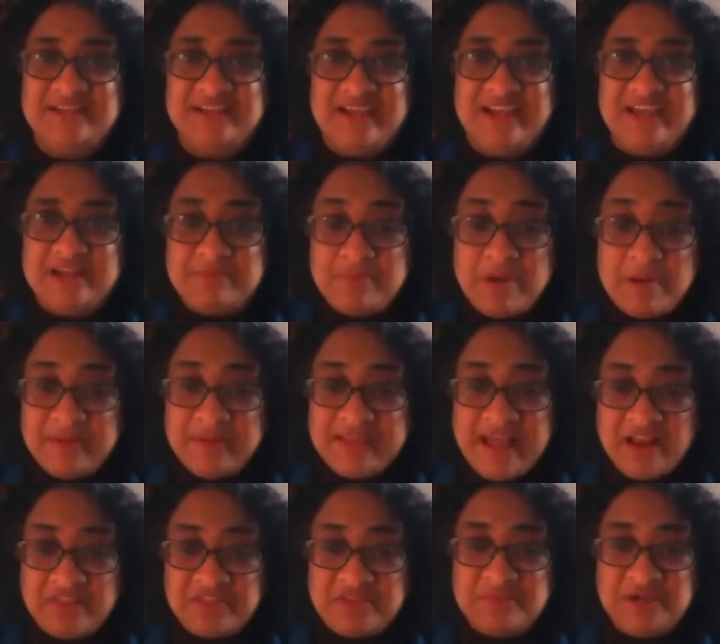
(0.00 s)
In a public
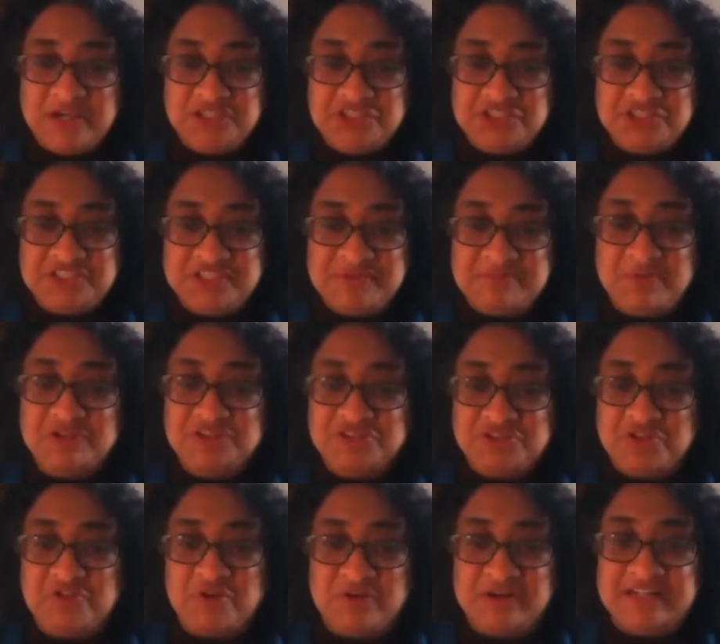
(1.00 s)
health emergency, most
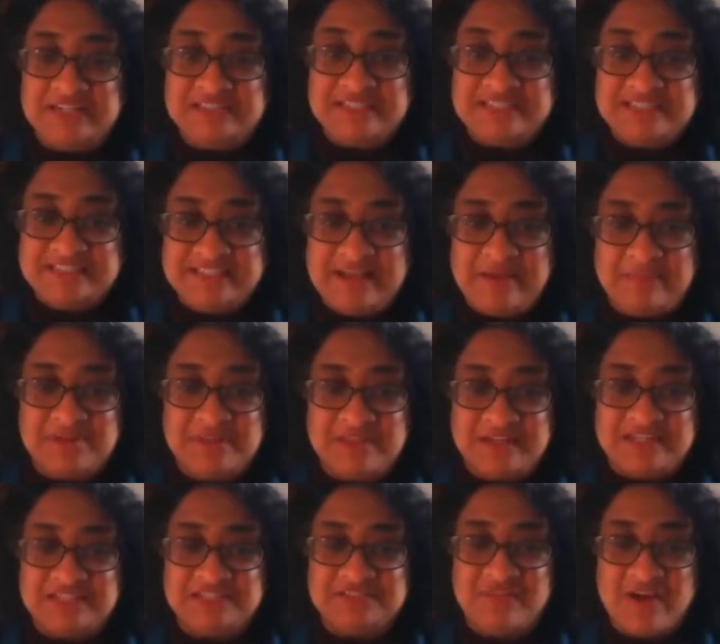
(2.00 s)
authorities accept
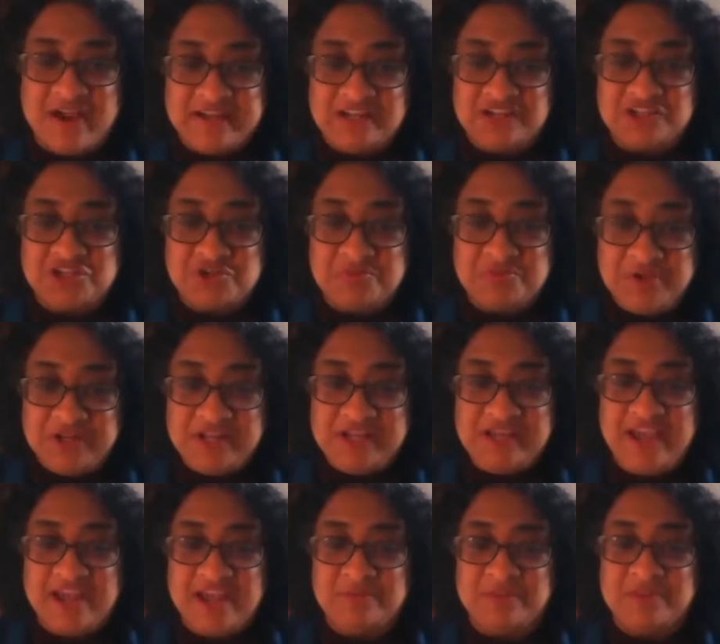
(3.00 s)
that it's vital to
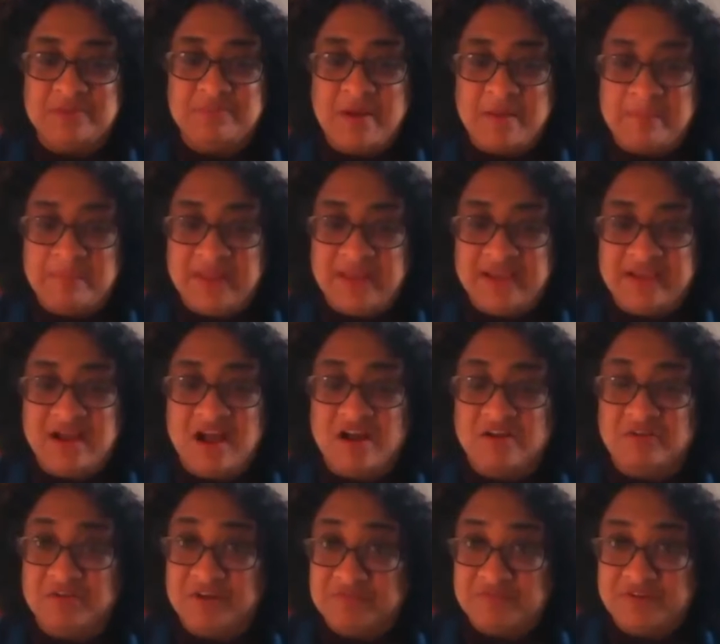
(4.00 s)
communicate with the public
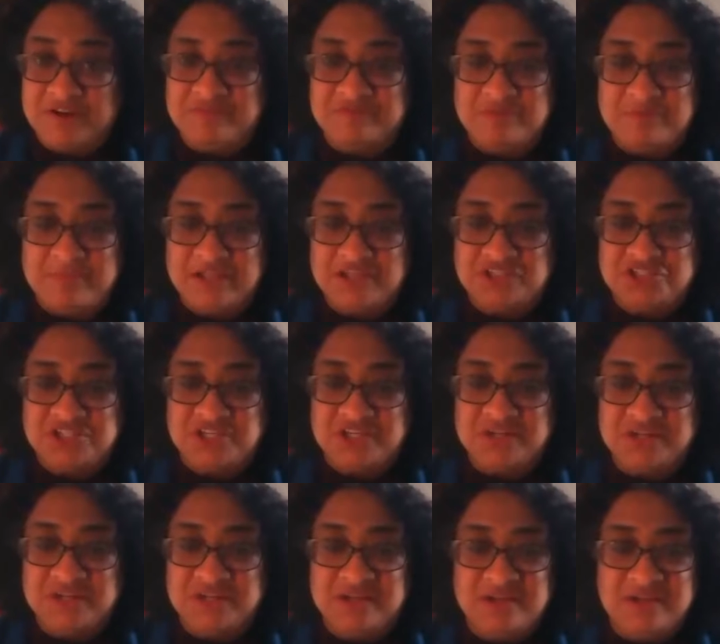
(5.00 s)
hungry for
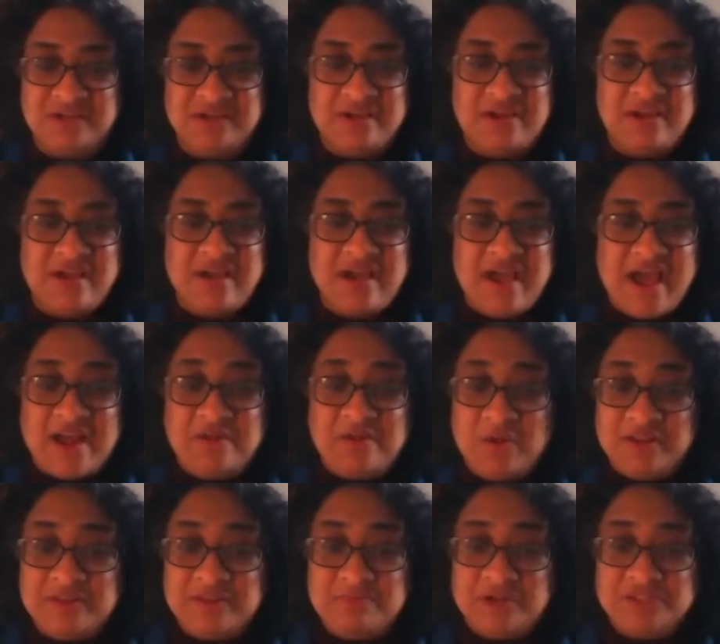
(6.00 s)
information. And
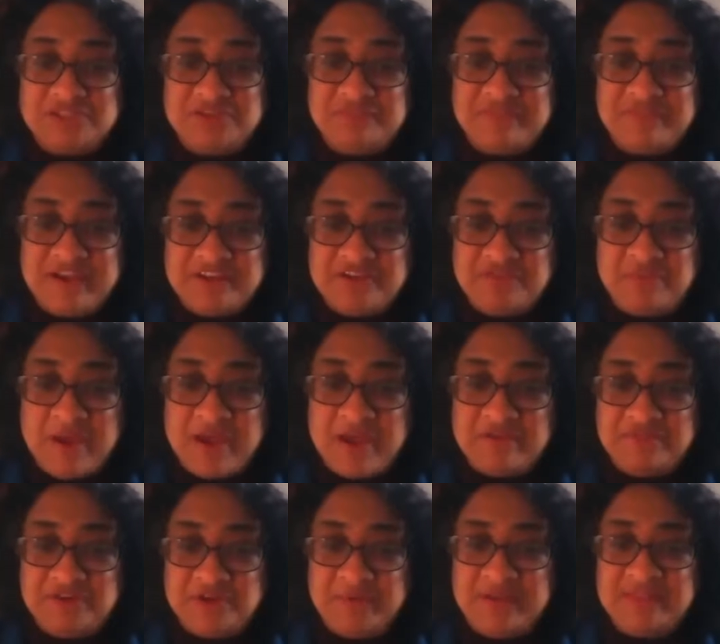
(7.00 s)
while the most effective way
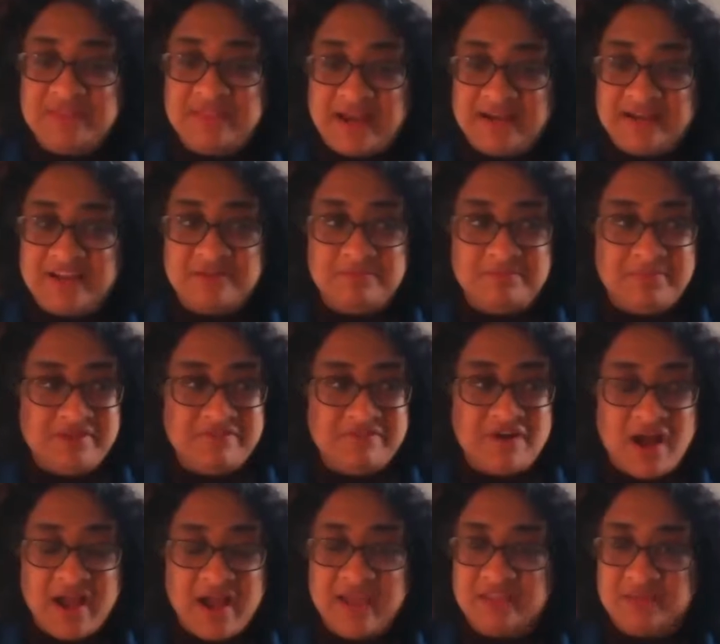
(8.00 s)
of doing that can be
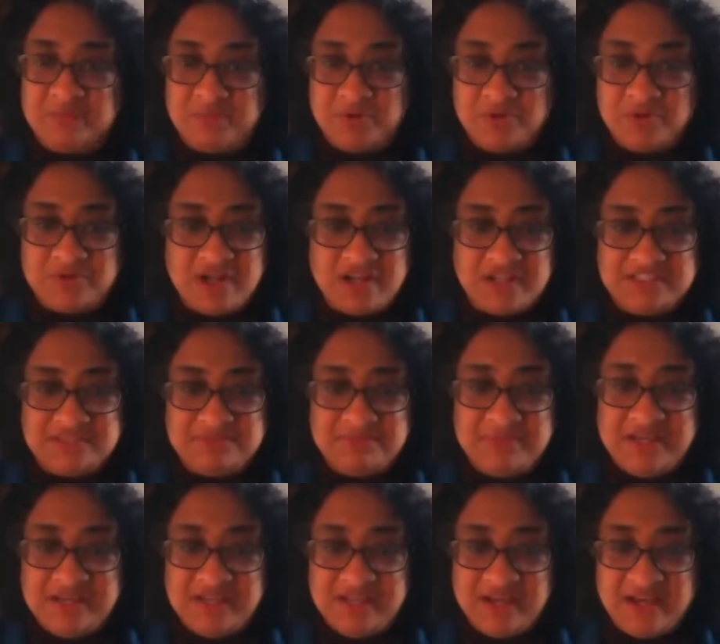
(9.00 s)
via the broadcast
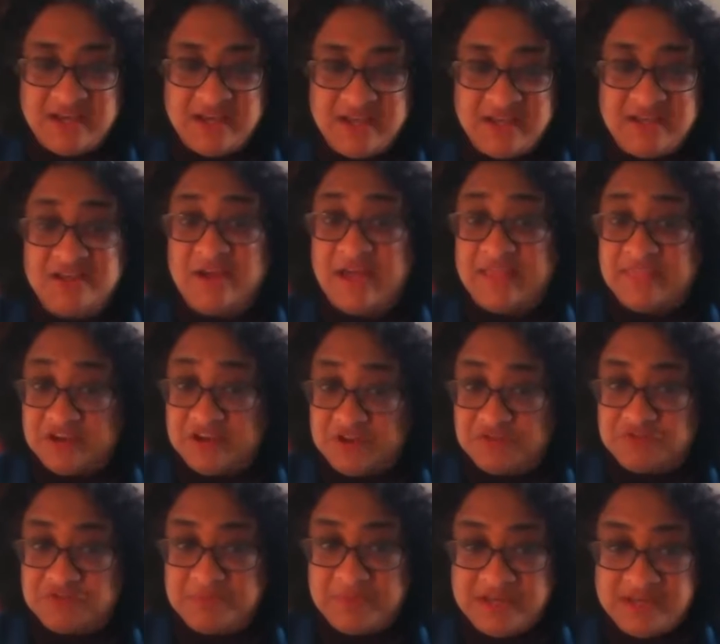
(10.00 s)
media and the
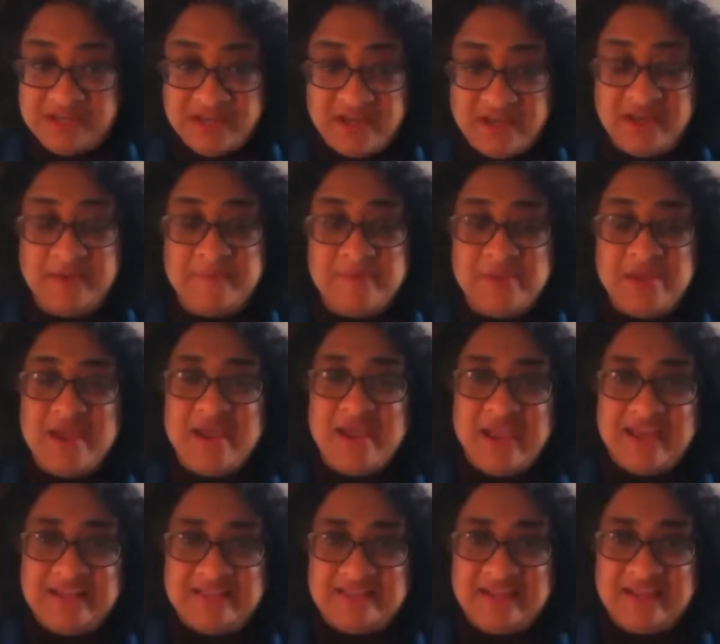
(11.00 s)
news media,
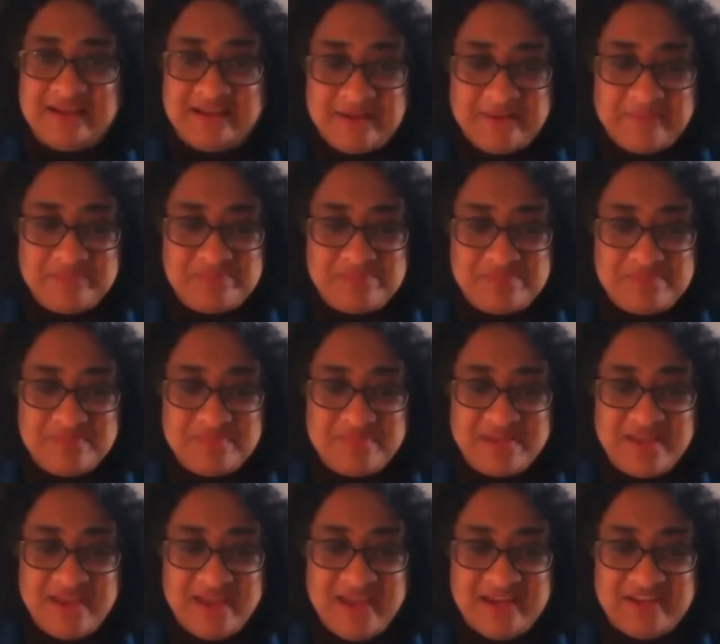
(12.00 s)

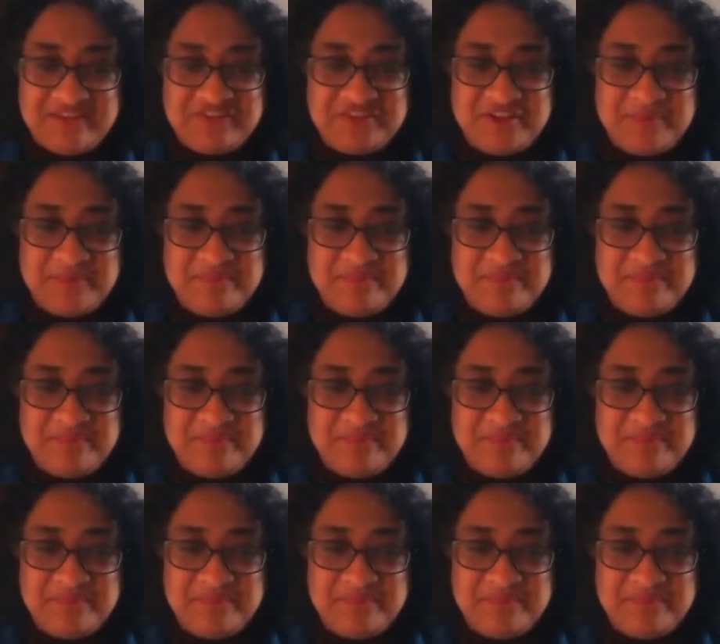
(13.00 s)
it's